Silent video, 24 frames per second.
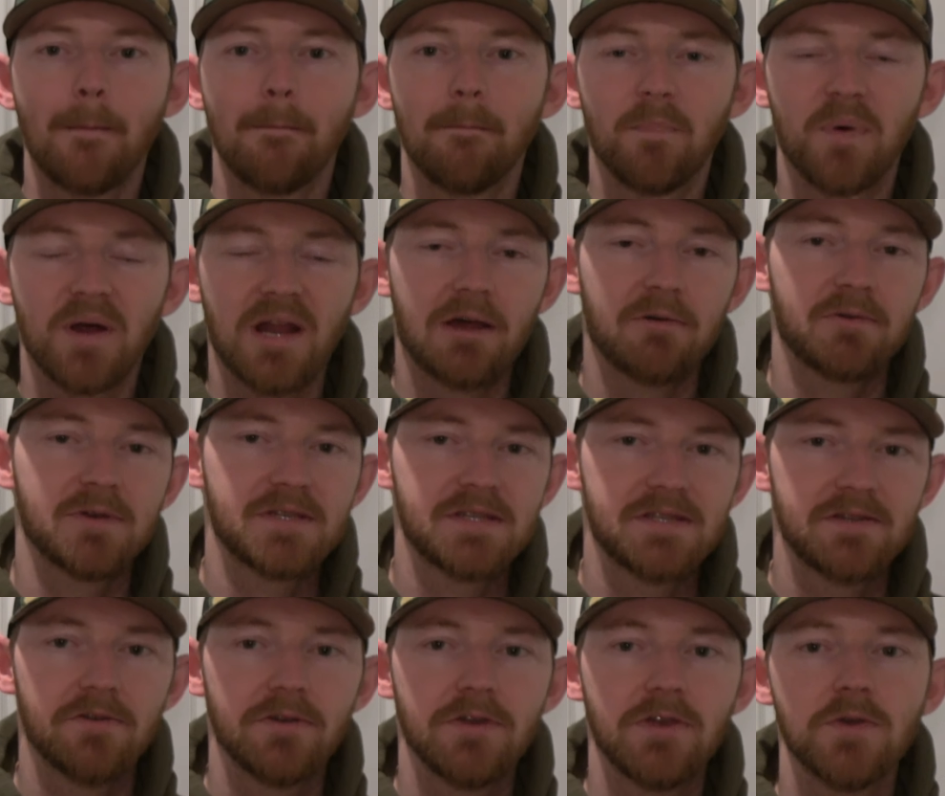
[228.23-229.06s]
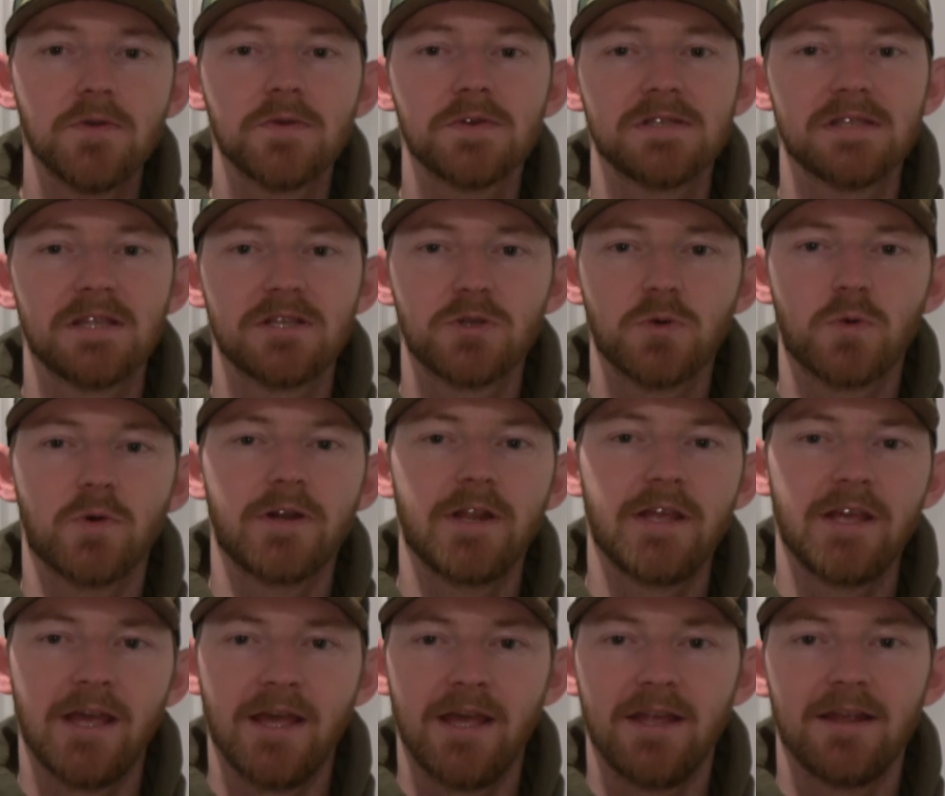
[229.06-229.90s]
but I was still using the
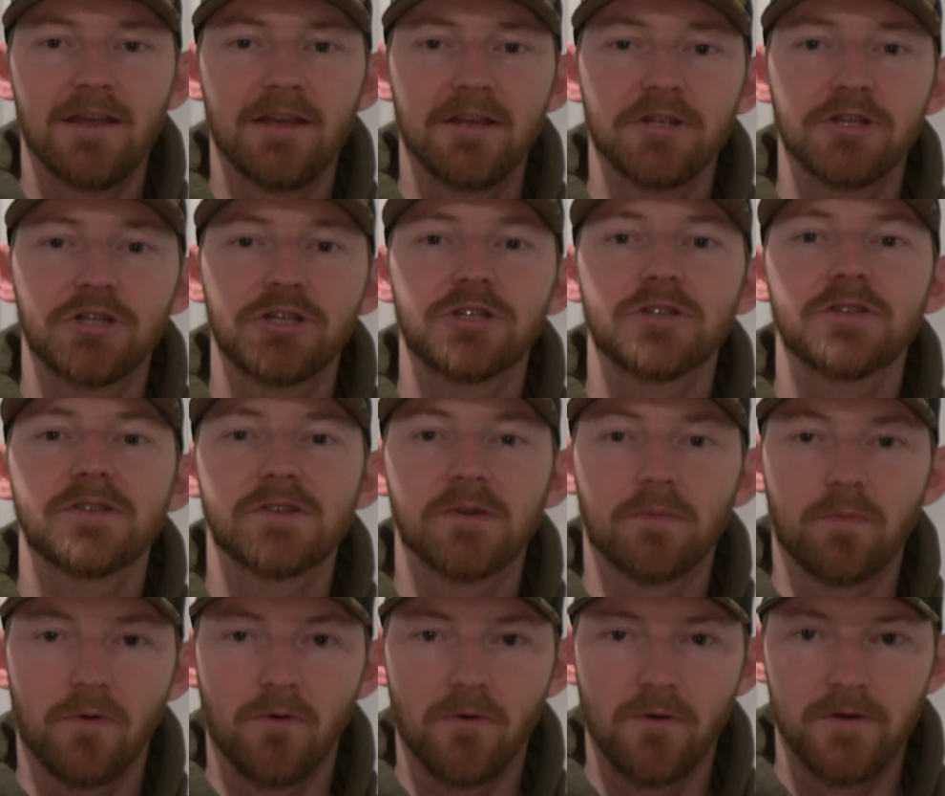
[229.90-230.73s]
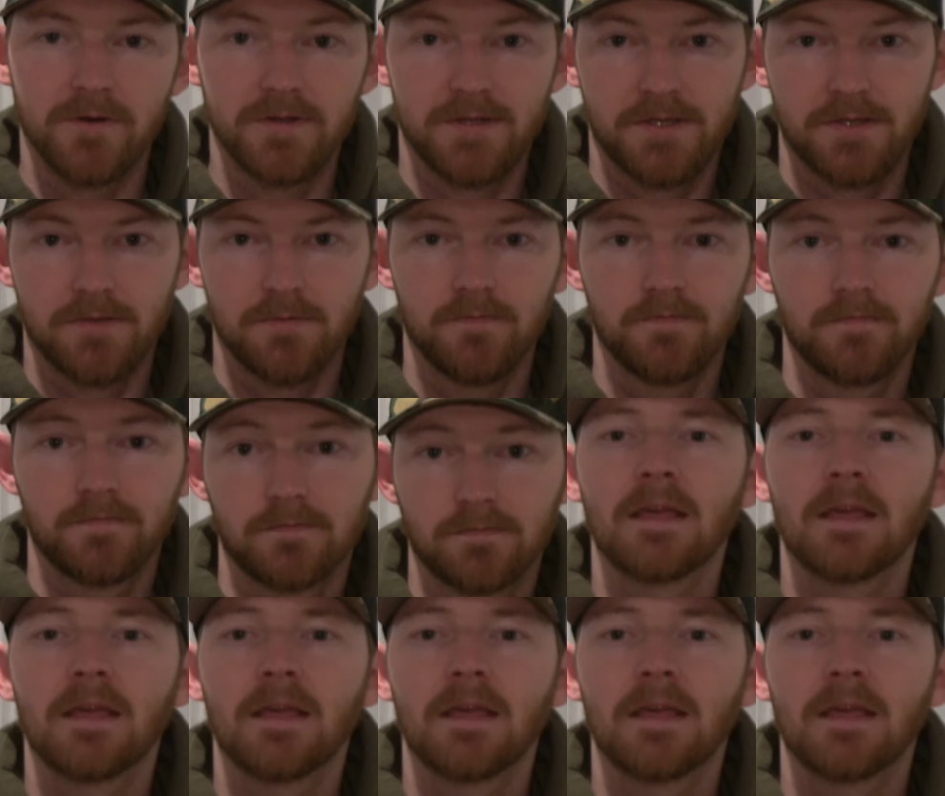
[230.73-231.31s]
28-inch supports.